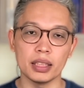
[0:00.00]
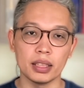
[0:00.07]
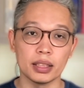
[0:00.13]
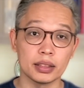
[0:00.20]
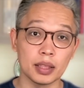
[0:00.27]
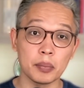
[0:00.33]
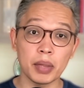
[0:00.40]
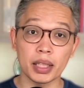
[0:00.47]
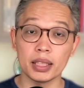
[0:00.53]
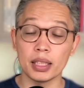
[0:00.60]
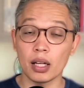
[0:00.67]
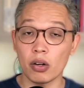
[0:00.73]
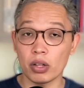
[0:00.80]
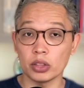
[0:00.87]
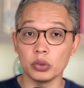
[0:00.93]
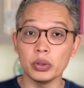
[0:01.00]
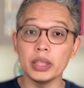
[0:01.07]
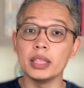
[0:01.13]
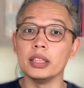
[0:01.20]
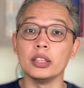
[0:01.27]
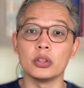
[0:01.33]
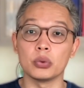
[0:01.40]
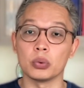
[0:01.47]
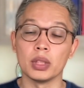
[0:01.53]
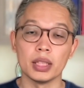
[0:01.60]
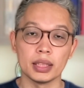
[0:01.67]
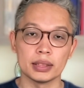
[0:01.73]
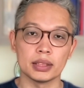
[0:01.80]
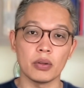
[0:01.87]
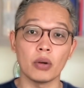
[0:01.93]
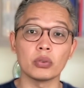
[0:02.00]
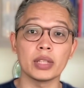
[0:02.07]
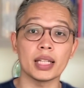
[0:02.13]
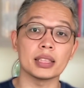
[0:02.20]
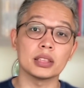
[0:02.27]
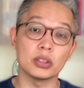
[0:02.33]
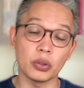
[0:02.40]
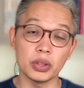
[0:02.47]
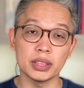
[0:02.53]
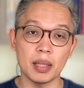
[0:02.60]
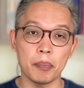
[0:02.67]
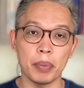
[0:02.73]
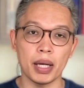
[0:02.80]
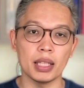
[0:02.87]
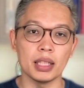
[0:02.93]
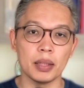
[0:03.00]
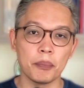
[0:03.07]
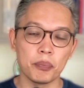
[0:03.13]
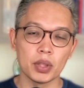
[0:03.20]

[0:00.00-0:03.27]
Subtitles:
What I'm talking about here serves as educational material,